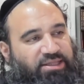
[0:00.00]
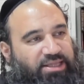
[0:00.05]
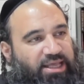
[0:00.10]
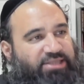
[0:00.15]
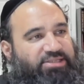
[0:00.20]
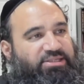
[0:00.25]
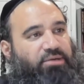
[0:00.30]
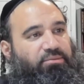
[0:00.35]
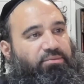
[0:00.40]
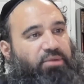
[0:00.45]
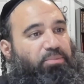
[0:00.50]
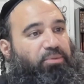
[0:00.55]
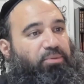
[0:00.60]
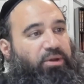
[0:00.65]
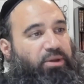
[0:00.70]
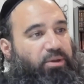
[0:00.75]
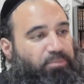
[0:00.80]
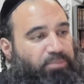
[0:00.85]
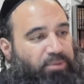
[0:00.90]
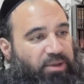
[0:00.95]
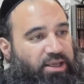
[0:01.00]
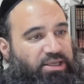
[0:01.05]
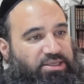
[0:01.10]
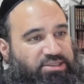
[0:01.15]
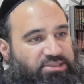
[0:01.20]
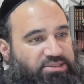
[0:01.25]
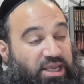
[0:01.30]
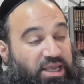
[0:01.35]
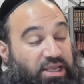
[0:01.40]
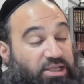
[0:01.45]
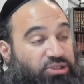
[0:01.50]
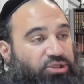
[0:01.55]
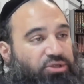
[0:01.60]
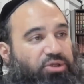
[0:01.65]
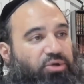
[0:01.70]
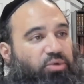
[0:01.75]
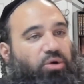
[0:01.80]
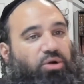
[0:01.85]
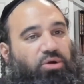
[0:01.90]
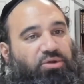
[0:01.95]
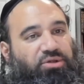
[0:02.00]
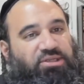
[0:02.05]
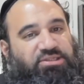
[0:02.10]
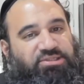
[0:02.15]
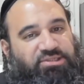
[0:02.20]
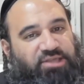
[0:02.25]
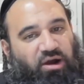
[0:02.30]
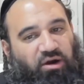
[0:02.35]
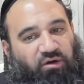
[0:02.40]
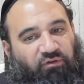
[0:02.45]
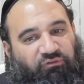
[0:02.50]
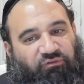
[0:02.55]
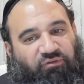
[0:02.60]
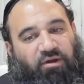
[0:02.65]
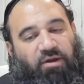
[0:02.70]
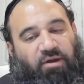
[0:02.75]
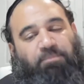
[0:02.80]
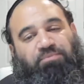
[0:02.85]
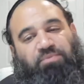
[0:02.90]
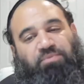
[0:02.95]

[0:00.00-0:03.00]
That's going to bring peace into the world itself.